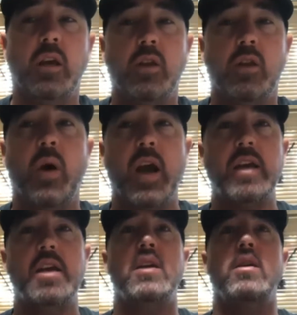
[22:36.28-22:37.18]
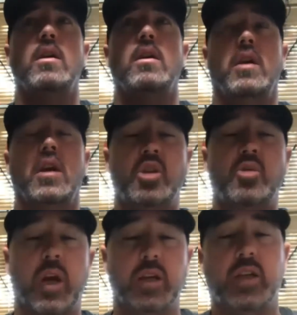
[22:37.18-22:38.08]
way he
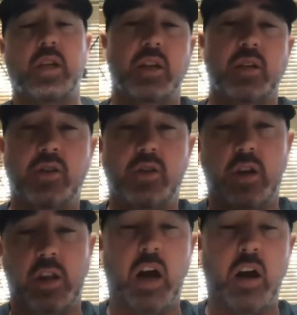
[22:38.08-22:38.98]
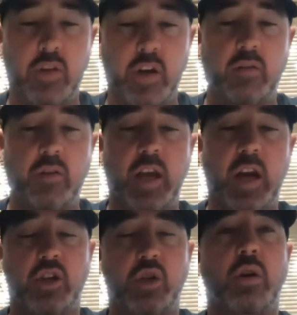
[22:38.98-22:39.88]
expressed his love and everything
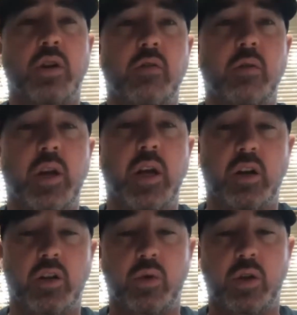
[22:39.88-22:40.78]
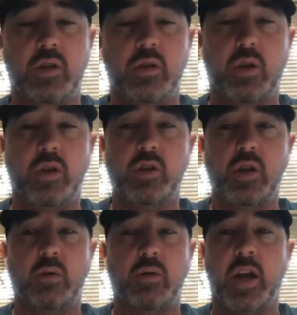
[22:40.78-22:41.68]
else towards everybody else was
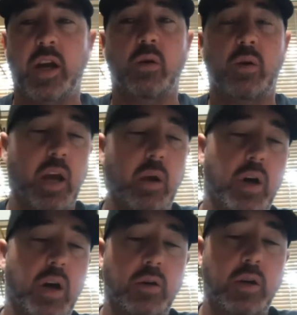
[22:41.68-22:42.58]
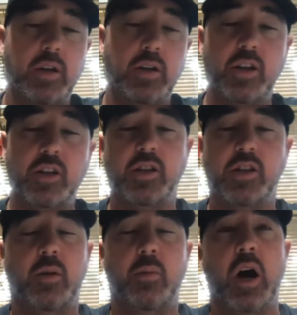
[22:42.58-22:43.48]
I was like, okay, well, this
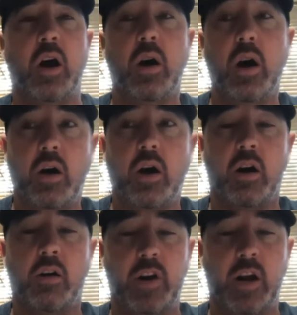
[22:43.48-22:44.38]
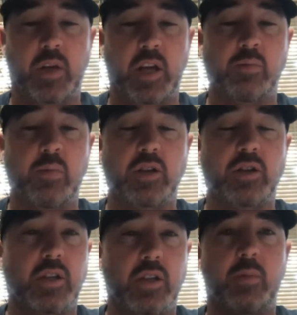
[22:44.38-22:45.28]
isn't about our family as much.
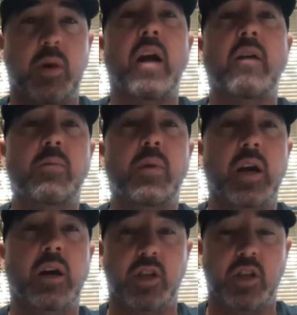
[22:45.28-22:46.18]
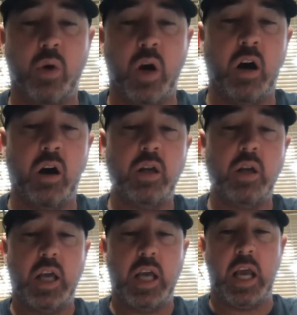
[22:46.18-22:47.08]
This is about everybody else as well.
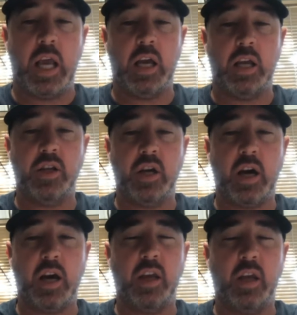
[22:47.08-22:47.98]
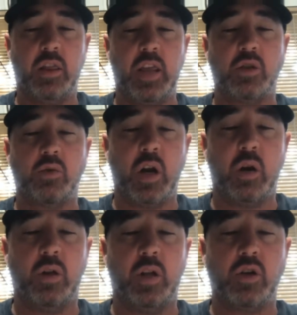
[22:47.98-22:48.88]
And I think that's when I
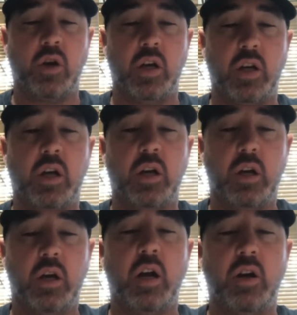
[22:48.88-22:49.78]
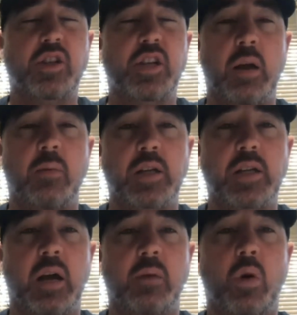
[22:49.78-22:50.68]
really started to understand my
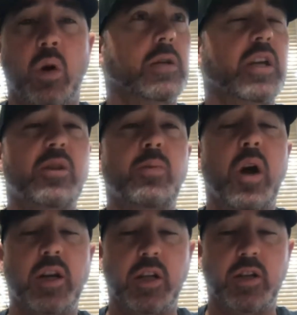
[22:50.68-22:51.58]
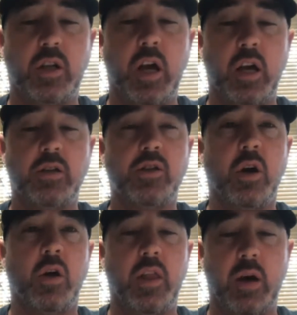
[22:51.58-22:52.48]
dad more. He surprised us a lot.
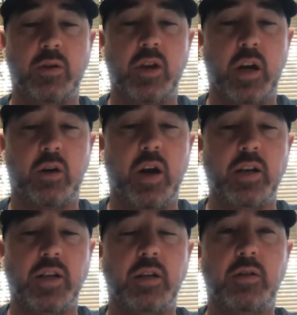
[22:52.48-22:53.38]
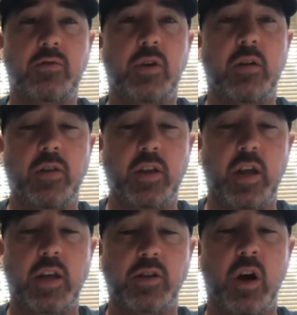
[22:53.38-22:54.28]
So that was kind of crazy. For everything that
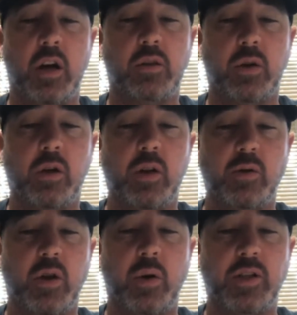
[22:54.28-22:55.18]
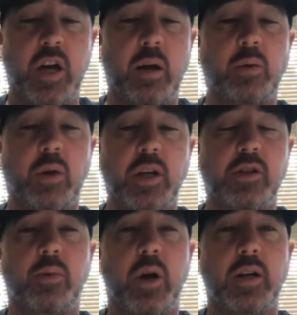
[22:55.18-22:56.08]
he's gone through, there was always times where he
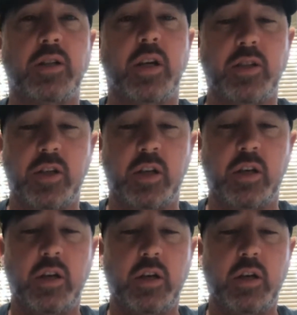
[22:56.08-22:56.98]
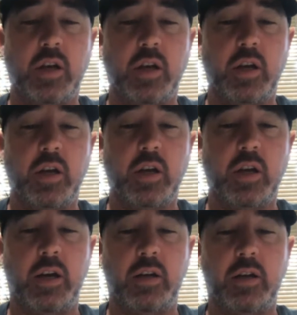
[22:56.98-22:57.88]
surprised us. And
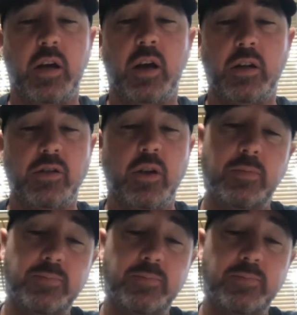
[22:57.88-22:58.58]
so